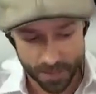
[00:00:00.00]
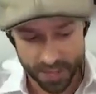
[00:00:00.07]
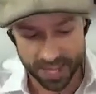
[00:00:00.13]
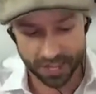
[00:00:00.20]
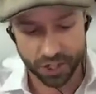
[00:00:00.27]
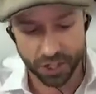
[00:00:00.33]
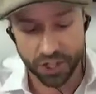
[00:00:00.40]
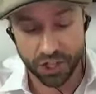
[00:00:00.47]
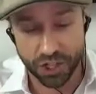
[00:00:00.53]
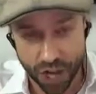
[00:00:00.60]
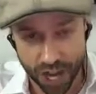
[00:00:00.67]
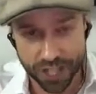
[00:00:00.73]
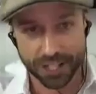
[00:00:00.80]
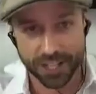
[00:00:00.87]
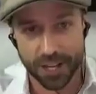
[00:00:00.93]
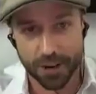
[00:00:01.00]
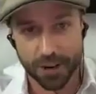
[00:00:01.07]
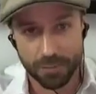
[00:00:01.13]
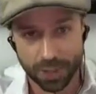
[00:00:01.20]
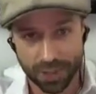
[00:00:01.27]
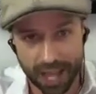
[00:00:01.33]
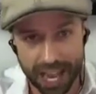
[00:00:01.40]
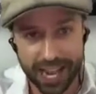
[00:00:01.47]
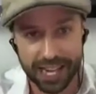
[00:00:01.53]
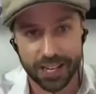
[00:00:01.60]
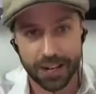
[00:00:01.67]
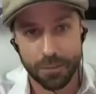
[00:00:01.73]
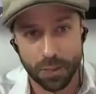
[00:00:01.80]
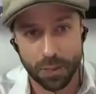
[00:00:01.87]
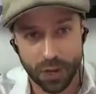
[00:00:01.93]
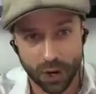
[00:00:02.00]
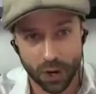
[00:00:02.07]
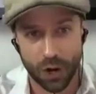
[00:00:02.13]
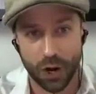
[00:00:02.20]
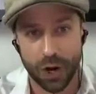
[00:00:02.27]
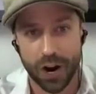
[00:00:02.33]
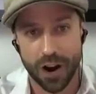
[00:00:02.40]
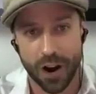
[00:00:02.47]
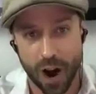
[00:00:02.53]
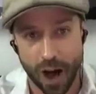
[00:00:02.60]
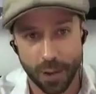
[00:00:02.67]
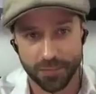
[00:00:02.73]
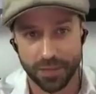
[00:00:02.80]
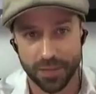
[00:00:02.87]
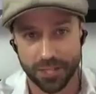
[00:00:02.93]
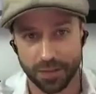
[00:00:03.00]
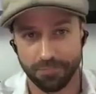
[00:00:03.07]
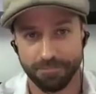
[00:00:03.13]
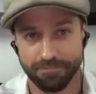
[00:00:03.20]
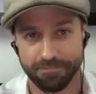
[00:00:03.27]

is just plain pure optimism.